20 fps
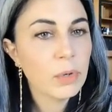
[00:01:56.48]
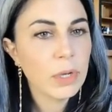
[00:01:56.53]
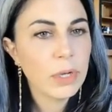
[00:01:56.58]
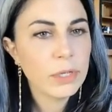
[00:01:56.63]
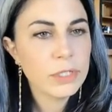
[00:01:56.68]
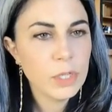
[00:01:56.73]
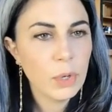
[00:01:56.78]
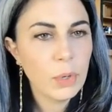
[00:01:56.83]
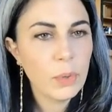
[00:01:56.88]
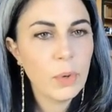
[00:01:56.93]

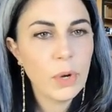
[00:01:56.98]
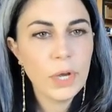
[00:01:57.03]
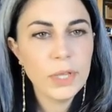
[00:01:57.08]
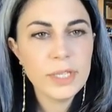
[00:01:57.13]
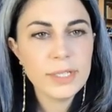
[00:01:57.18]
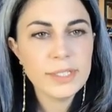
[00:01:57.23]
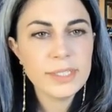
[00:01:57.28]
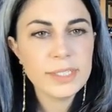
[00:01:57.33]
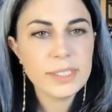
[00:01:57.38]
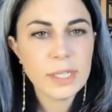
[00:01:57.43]
so all
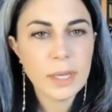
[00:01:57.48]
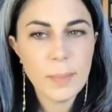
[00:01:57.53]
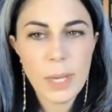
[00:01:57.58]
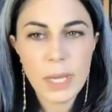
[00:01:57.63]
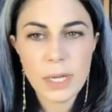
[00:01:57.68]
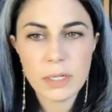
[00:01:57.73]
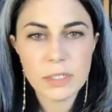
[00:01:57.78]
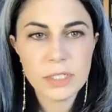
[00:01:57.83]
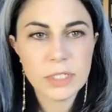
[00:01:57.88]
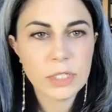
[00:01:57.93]
these
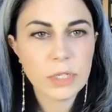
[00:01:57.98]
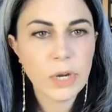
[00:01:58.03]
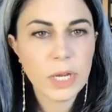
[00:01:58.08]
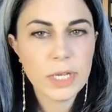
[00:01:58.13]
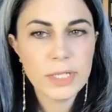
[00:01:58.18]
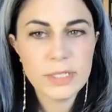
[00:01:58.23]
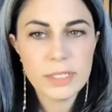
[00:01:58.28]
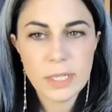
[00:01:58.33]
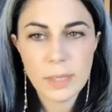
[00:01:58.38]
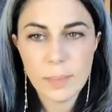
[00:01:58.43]
subheaders, the gray
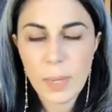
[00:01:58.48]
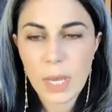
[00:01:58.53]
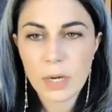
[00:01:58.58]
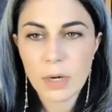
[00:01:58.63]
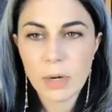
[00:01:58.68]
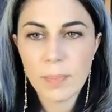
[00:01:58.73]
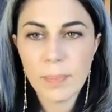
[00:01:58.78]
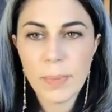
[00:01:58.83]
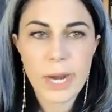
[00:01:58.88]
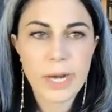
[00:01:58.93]

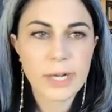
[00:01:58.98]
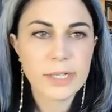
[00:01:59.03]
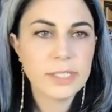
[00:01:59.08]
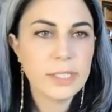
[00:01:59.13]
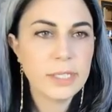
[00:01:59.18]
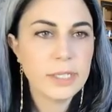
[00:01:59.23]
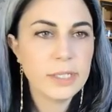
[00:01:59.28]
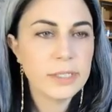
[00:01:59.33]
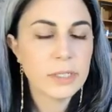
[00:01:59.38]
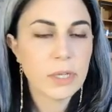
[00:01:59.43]
subheader
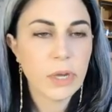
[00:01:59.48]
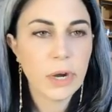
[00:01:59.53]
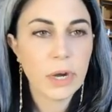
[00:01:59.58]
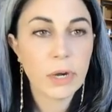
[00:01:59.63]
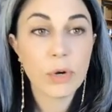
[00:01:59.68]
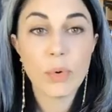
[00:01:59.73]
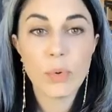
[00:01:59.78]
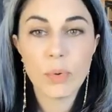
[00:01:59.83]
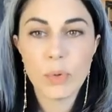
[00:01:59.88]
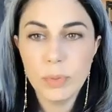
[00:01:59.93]
boxes, are
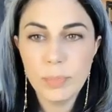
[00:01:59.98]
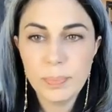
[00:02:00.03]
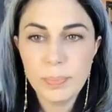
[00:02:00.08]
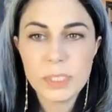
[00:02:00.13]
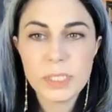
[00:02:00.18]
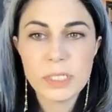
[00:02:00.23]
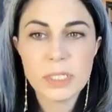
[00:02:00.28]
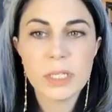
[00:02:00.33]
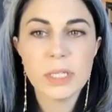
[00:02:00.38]
groups,